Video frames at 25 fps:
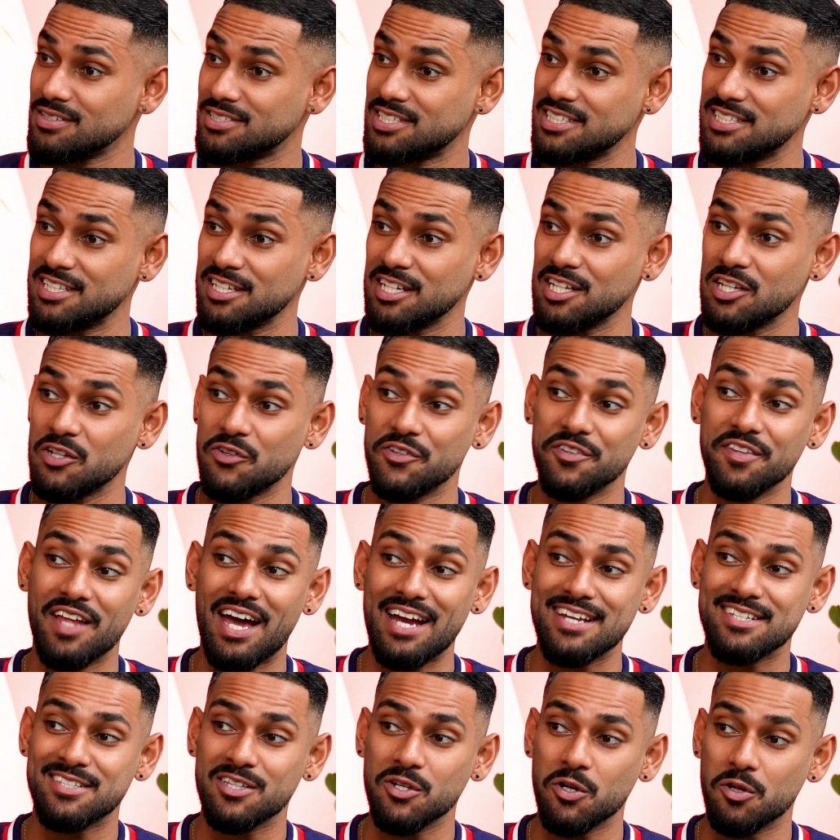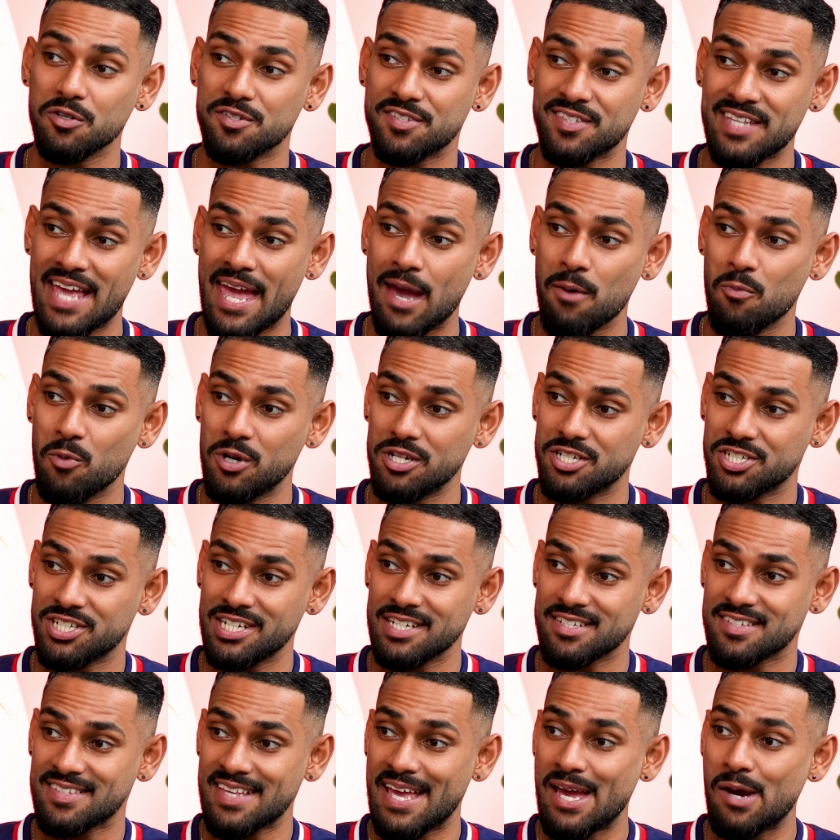She did a little nice little sandwich,
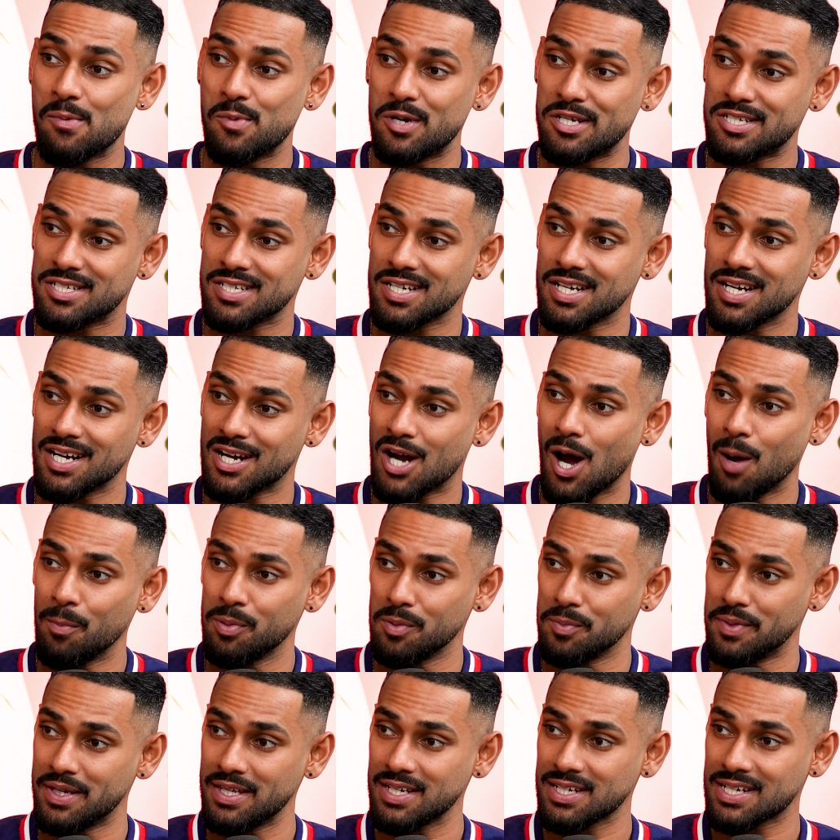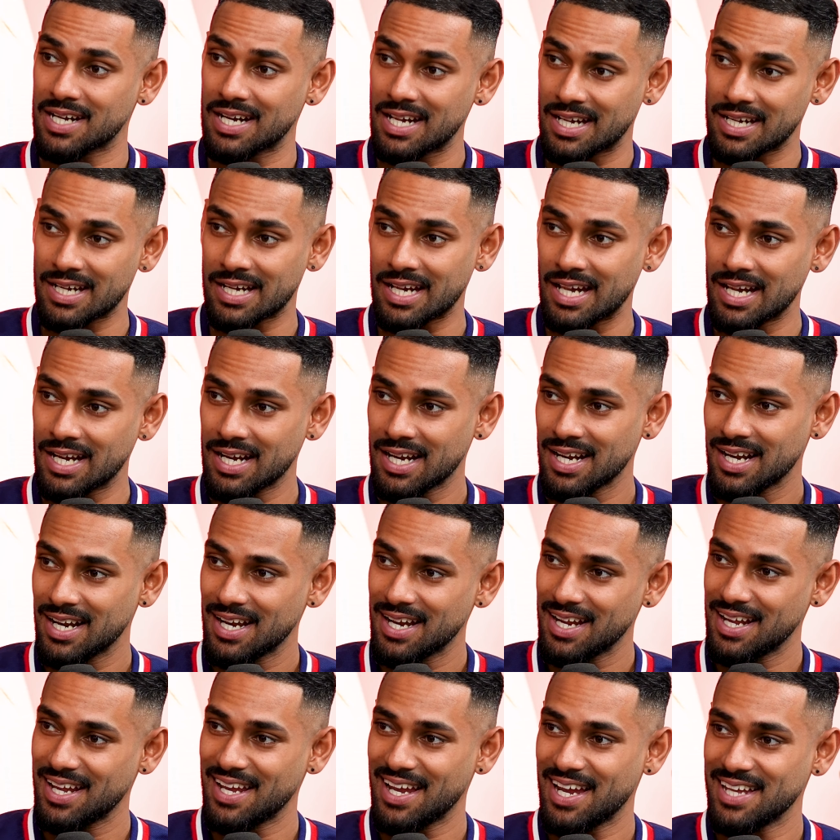shit sandwich uh, compliment. Mm -hmm
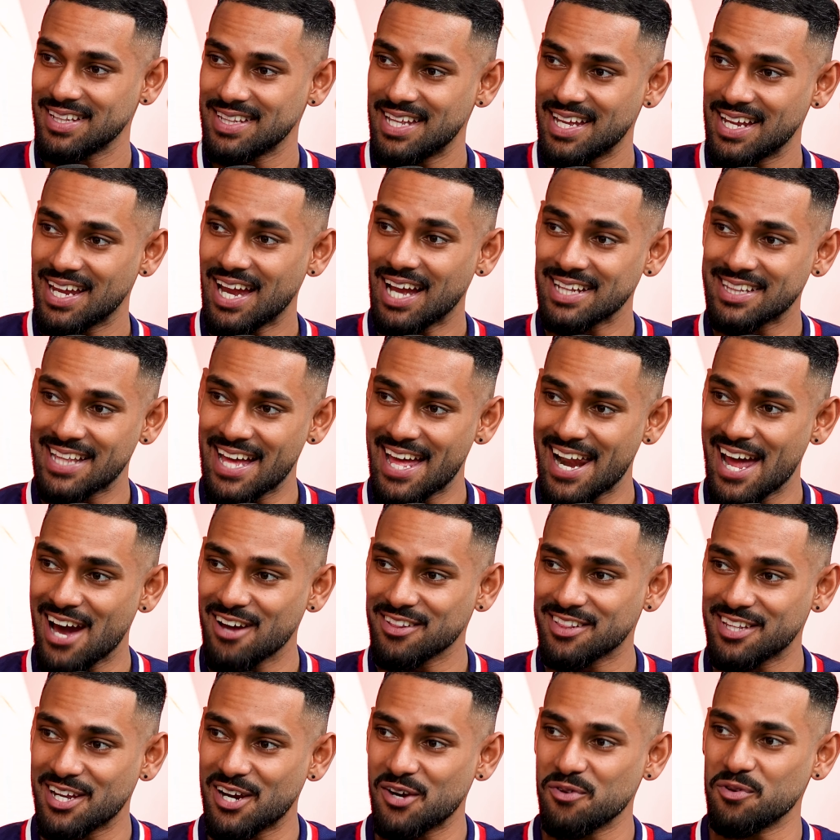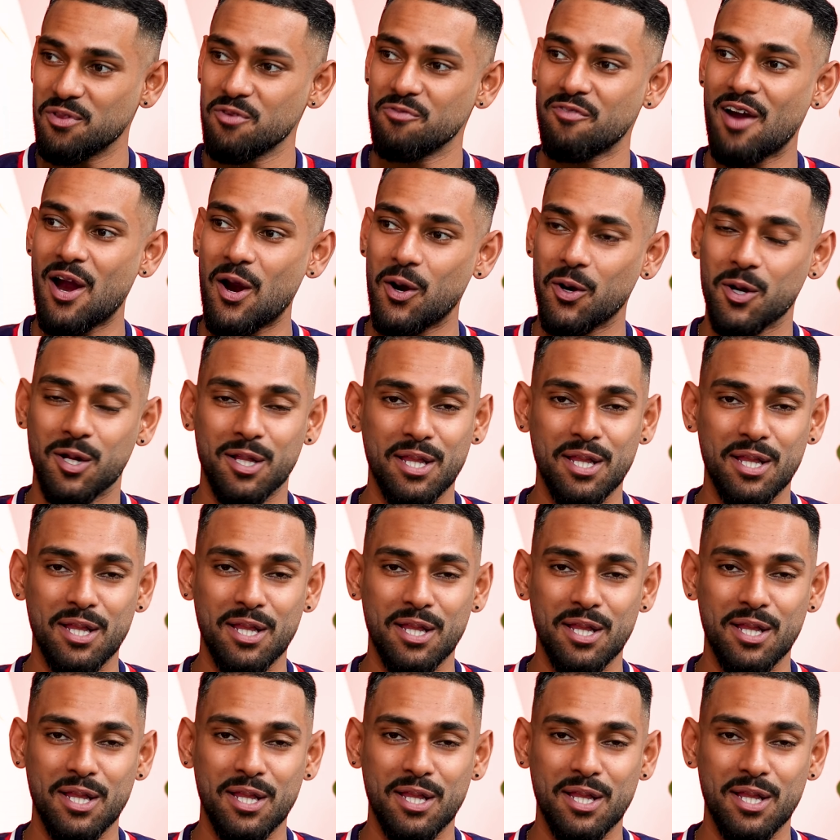and then got that out there with a viral